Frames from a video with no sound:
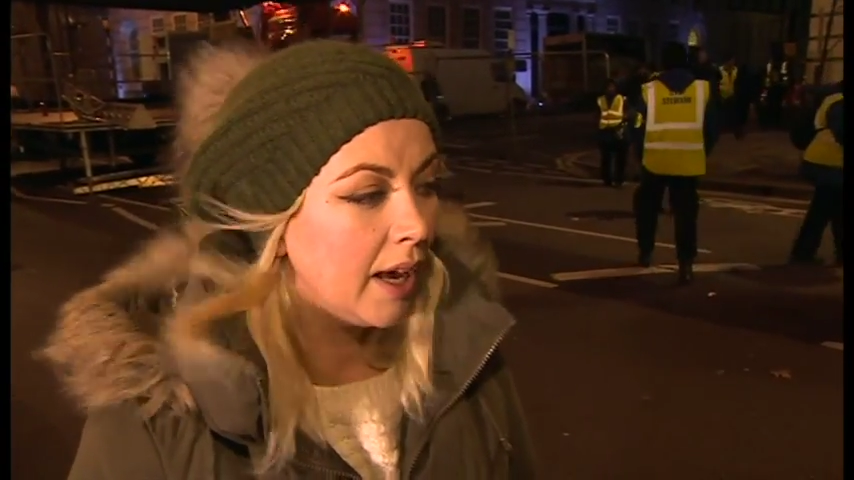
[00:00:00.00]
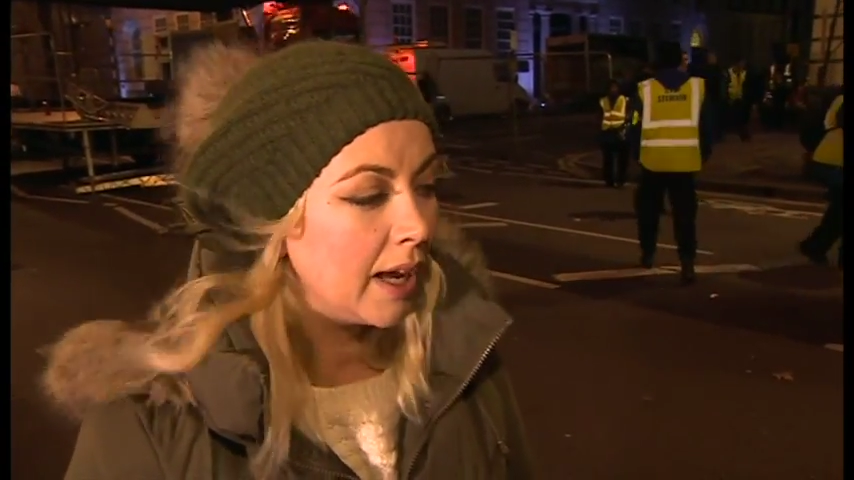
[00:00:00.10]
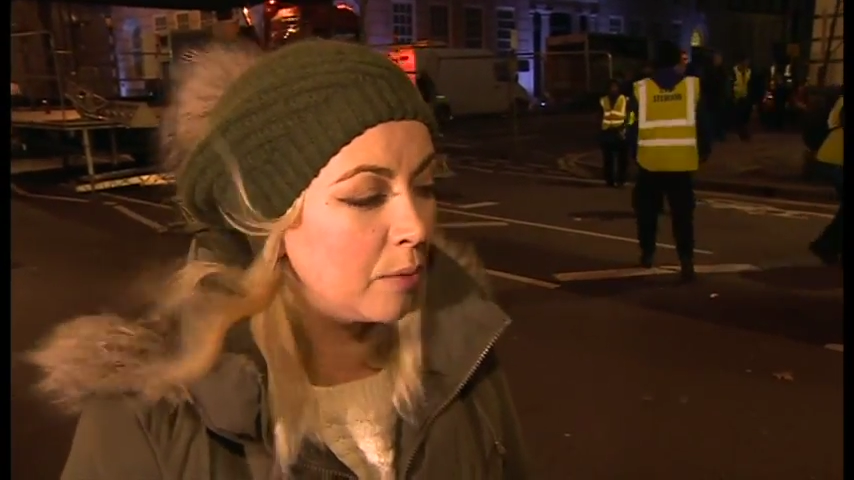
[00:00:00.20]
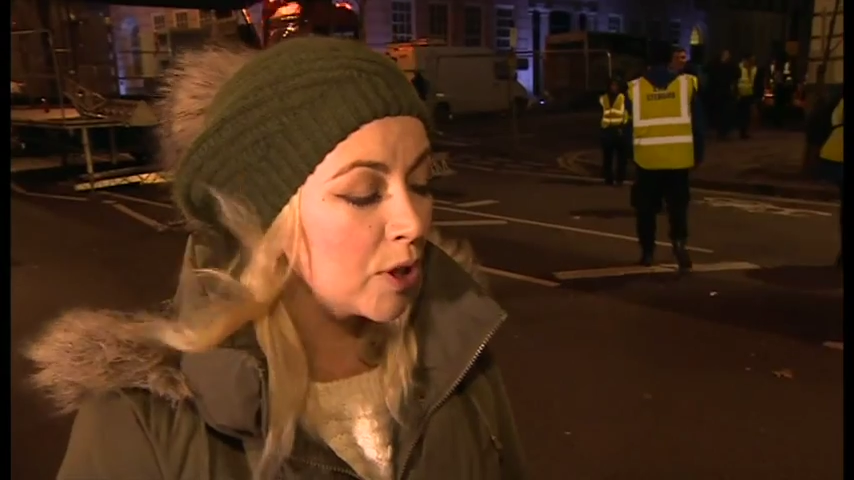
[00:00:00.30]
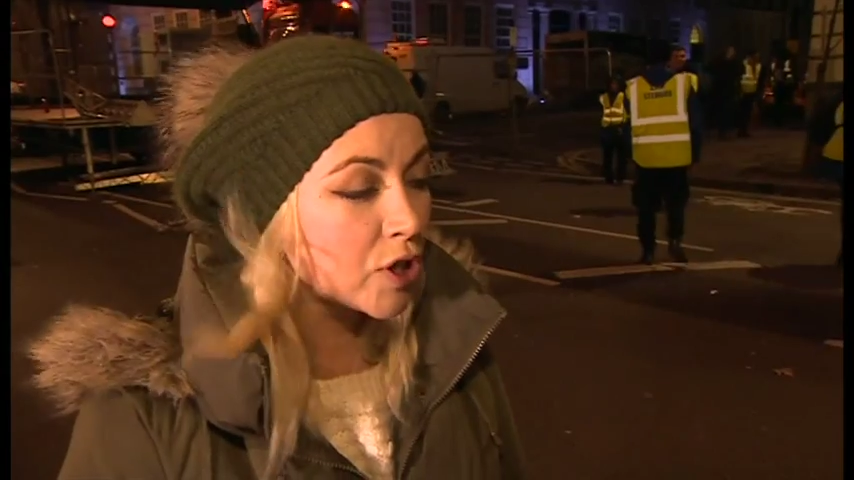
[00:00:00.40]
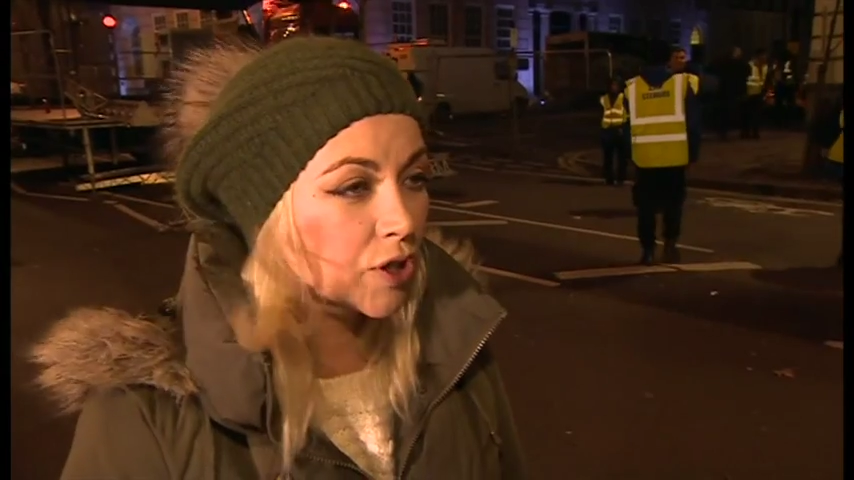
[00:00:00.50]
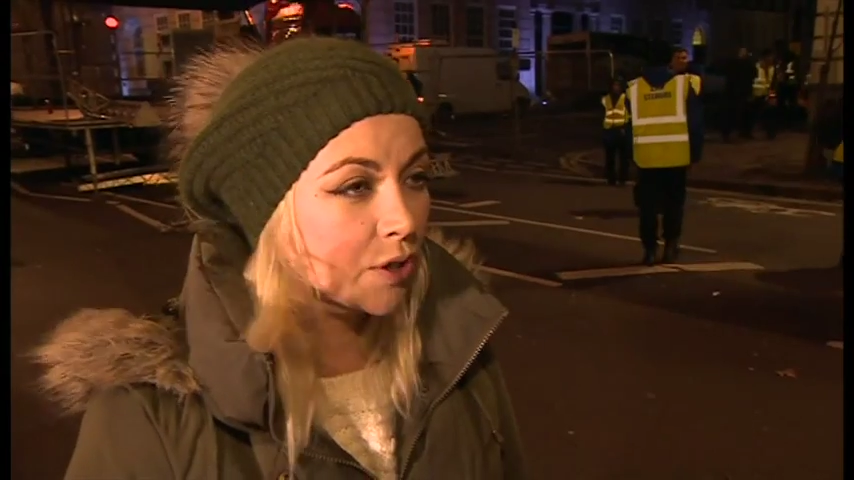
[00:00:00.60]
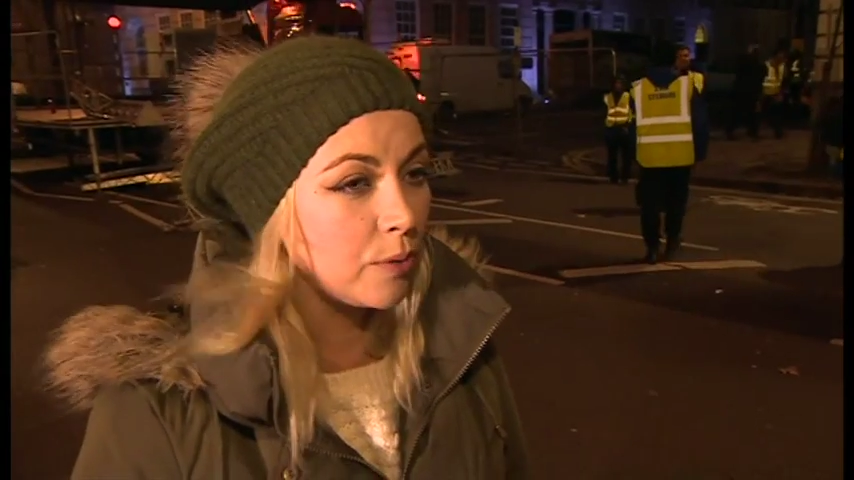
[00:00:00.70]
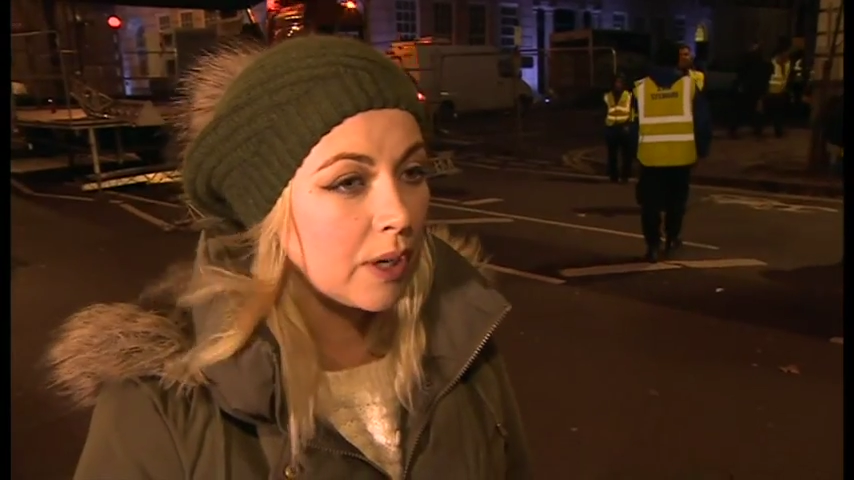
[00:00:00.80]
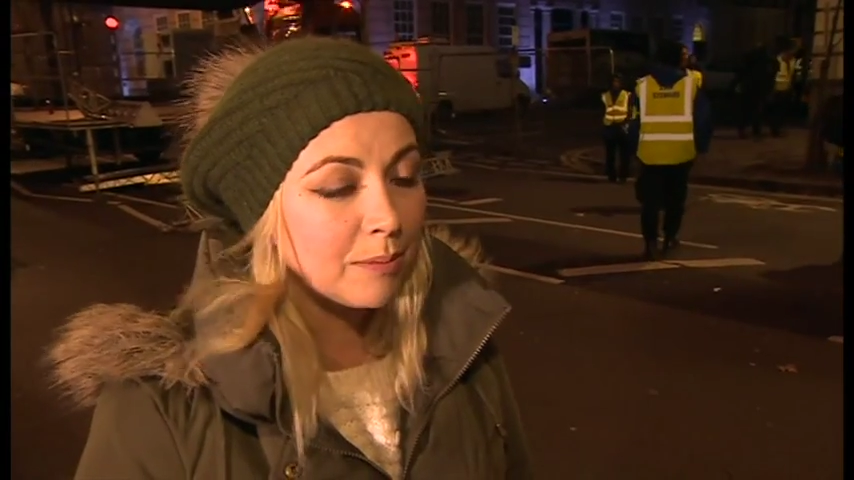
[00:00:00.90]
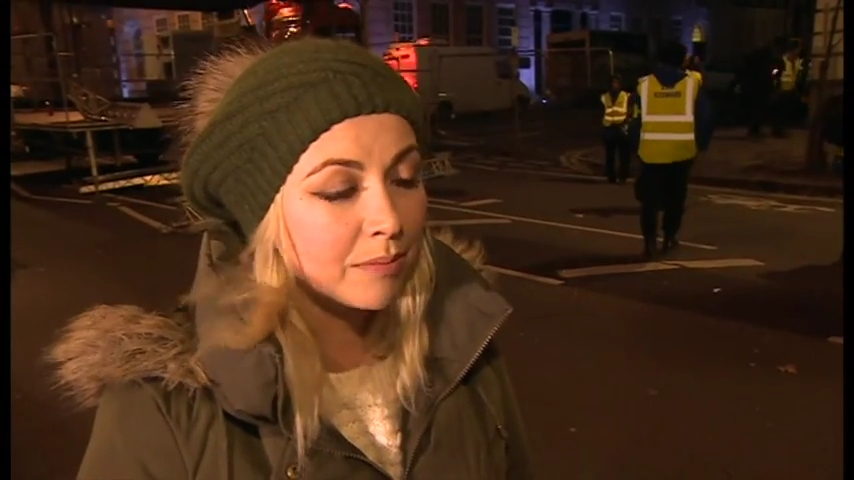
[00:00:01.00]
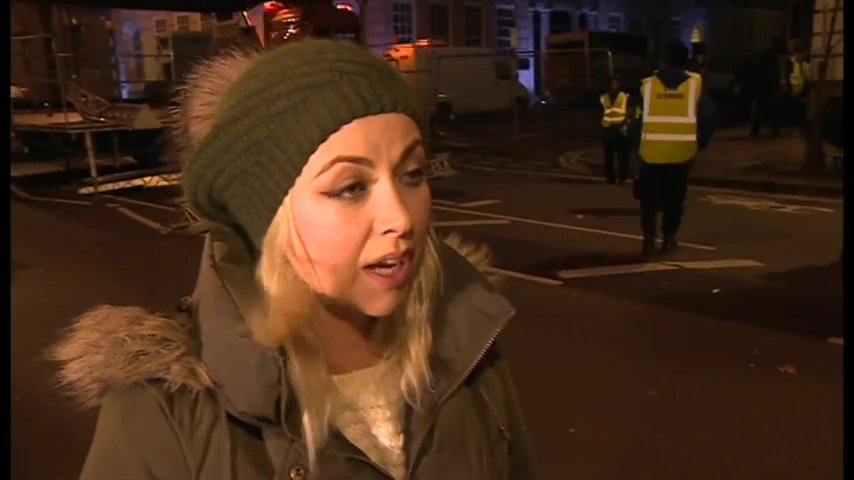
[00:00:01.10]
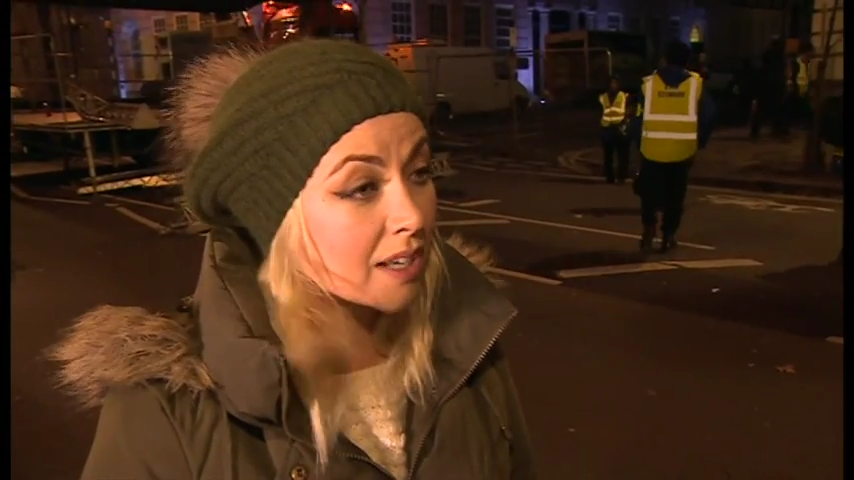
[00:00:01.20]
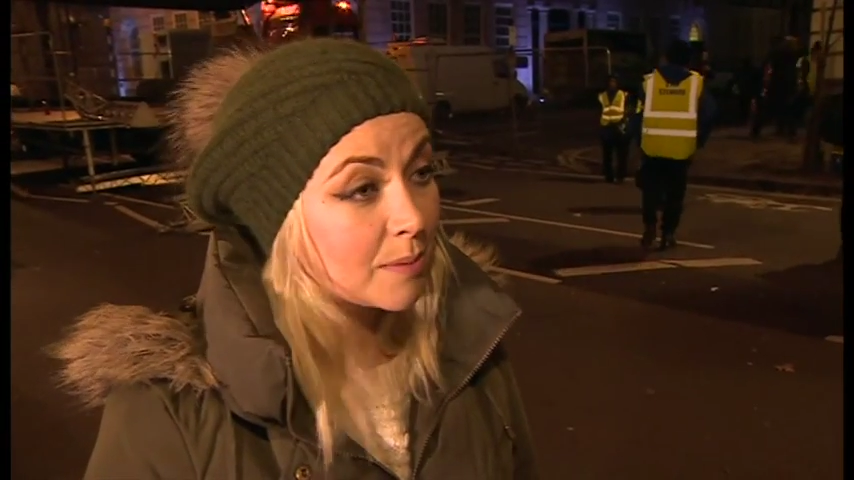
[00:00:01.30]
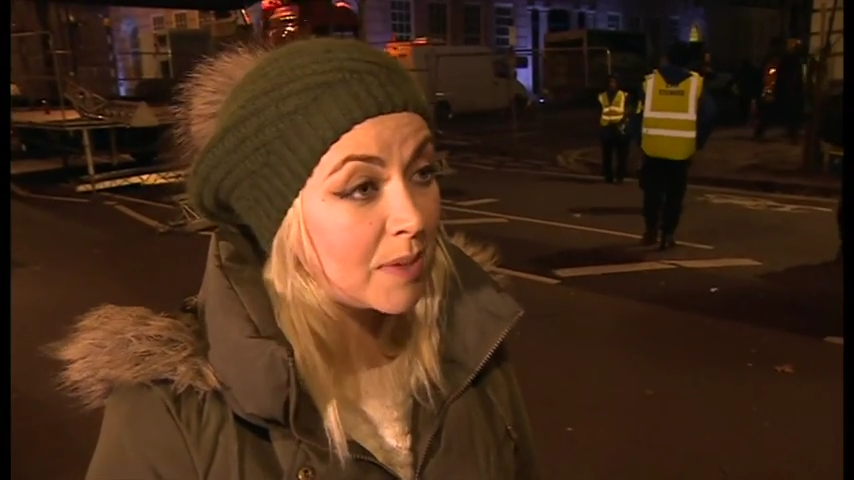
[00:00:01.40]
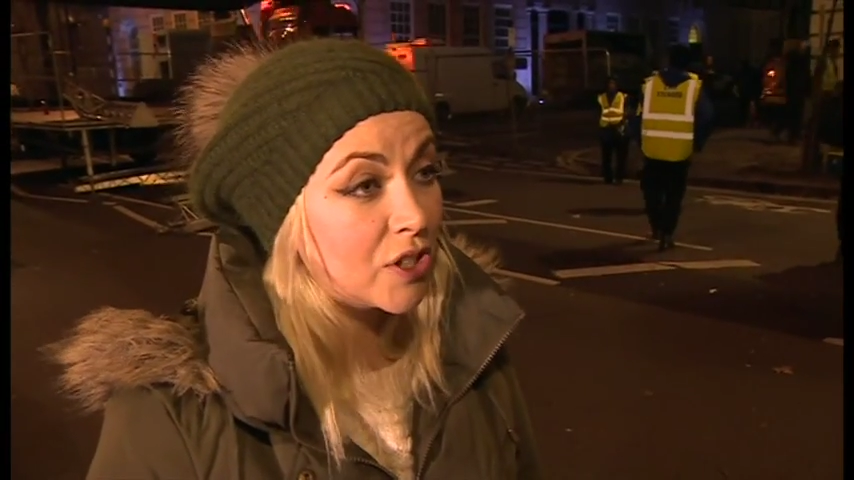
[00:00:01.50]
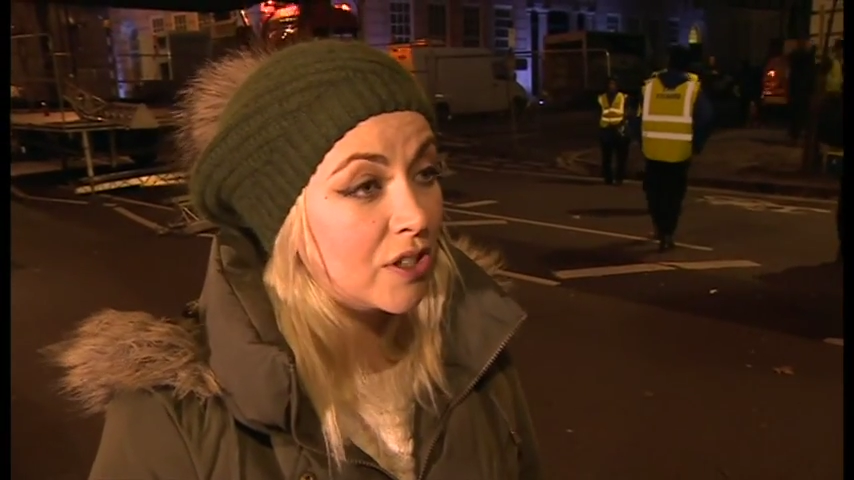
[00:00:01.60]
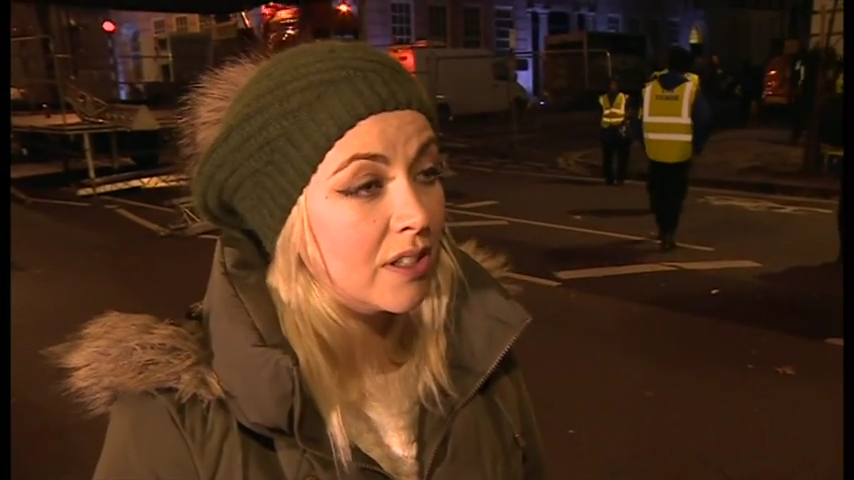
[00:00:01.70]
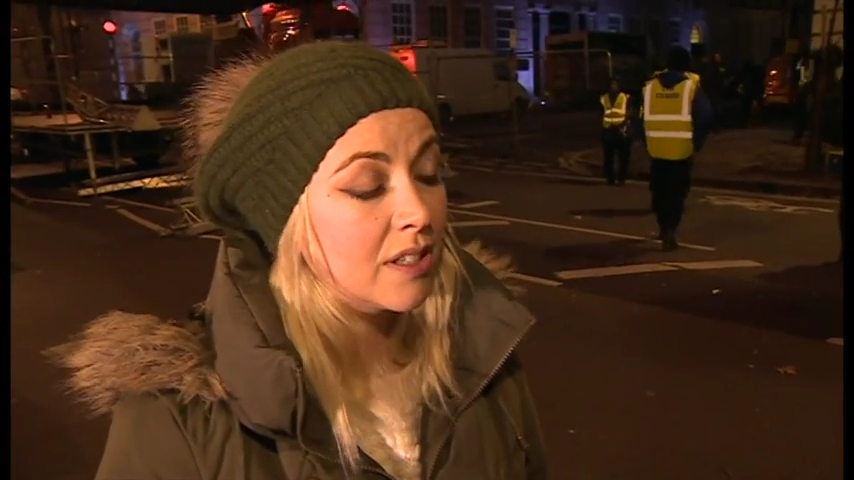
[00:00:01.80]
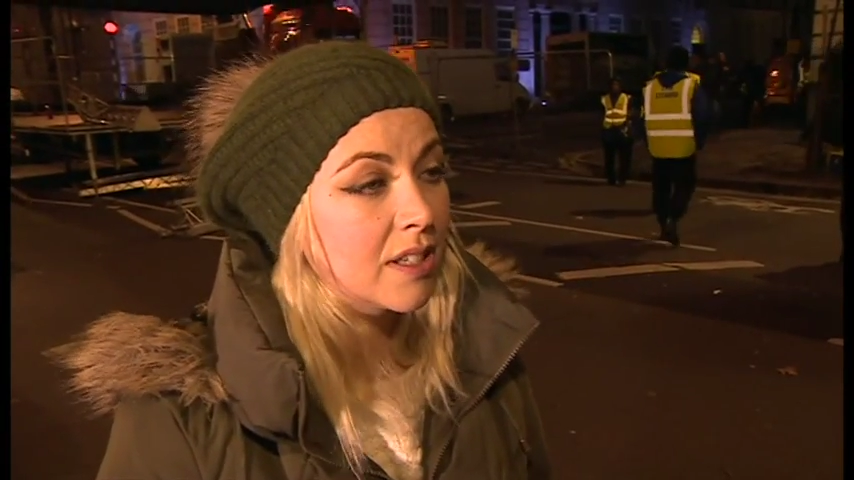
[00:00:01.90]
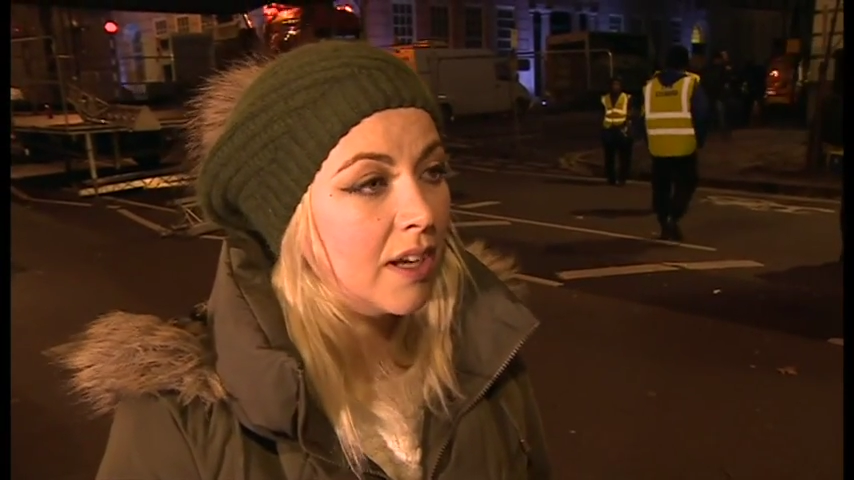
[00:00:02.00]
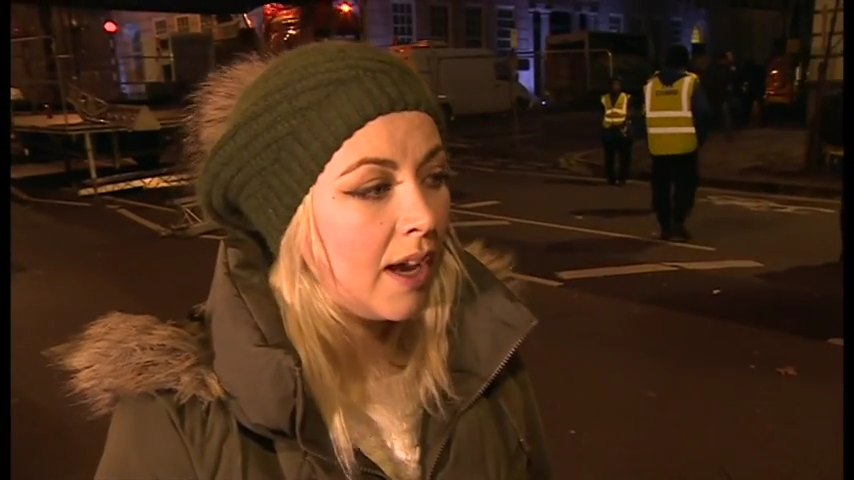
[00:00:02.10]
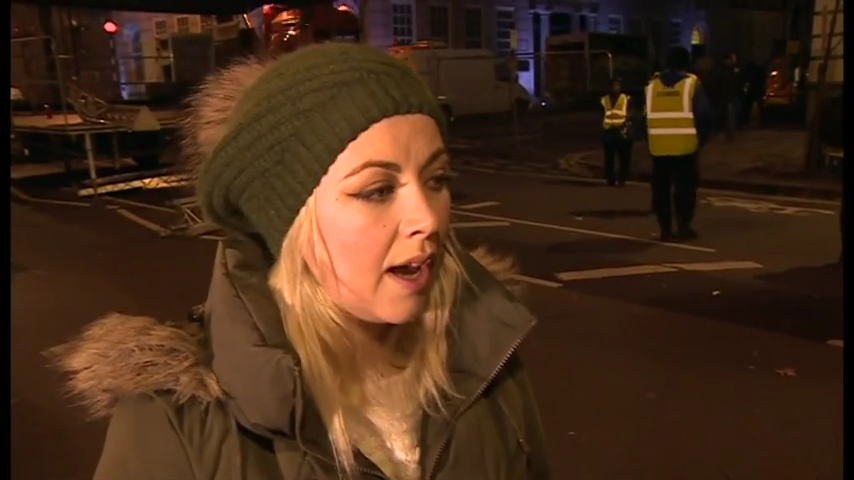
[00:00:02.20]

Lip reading: in which to cut emissions,